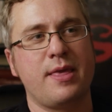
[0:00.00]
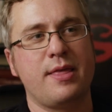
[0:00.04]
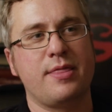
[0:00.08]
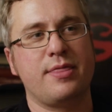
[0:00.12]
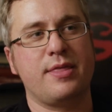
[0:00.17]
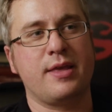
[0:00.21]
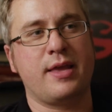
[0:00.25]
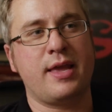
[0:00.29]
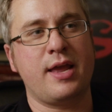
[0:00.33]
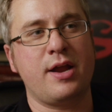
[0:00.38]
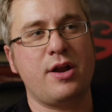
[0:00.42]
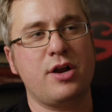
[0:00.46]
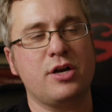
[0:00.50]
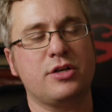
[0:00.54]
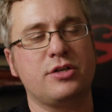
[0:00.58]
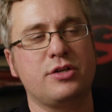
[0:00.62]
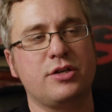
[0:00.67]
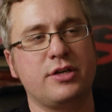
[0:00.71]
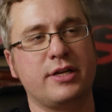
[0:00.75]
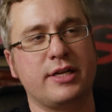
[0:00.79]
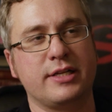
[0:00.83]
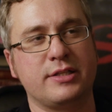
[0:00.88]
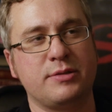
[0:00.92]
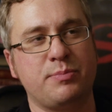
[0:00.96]
the character
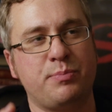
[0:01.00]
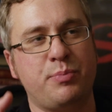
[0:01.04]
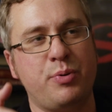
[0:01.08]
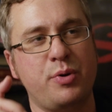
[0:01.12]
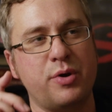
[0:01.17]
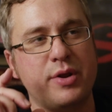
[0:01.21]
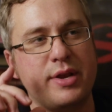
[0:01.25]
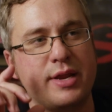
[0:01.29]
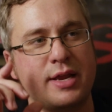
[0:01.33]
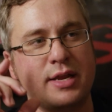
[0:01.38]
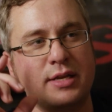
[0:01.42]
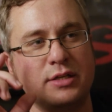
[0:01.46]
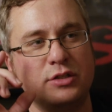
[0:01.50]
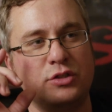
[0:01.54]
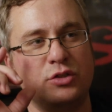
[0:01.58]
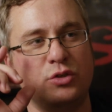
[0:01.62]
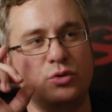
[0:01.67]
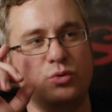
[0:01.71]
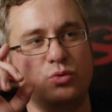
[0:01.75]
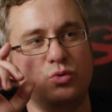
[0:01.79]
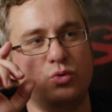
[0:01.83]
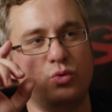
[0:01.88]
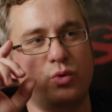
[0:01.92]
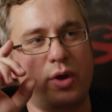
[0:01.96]
gets put
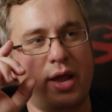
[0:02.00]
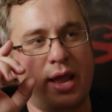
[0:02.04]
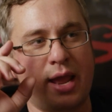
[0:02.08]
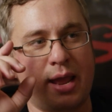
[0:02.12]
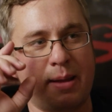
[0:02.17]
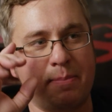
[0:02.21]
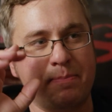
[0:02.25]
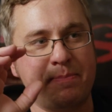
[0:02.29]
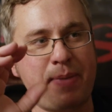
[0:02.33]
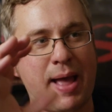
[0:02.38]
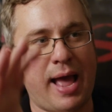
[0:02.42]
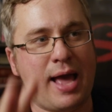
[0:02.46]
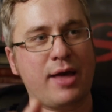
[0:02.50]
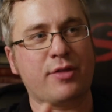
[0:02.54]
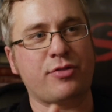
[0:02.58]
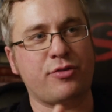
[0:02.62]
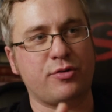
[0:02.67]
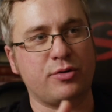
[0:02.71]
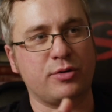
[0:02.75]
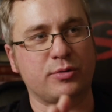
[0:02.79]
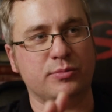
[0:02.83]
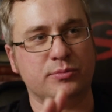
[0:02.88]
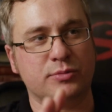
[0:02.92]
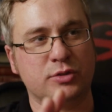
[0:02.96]
into a
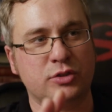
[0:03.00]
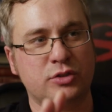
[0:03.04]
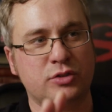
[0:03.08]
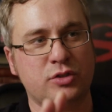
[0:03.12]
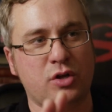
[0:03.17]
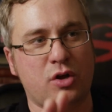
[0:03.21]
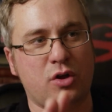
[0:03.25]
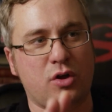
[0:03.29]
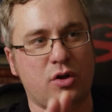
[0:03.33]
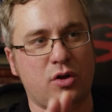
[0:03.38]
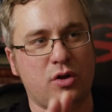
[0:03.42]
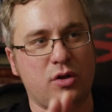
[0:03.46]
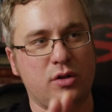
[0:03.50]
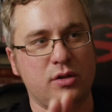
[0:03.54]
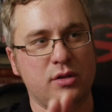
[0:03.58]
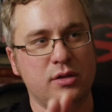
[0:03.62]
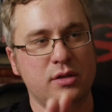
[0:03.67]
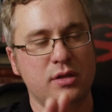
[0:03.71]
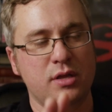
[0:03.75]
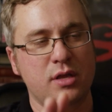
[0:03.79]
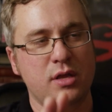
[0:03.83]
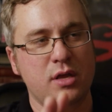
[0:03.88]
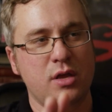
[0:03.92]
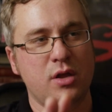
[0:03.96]
bathroom stall,
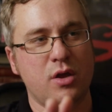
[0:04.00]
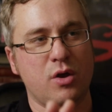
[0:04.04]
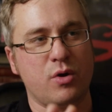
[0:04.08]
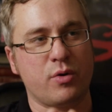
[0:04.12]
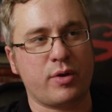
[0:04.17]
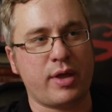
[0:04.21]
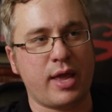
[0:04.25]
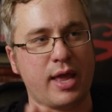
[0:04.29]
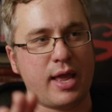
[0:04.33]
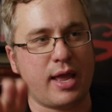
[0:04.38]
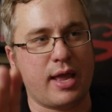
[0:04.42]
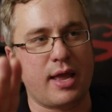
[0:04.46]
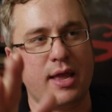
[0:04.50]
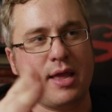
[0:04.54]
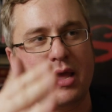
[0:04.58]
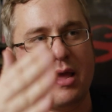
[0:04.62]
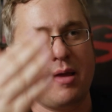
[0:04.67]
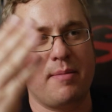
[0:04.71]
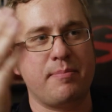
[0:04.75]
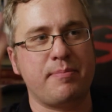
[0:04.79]
okay?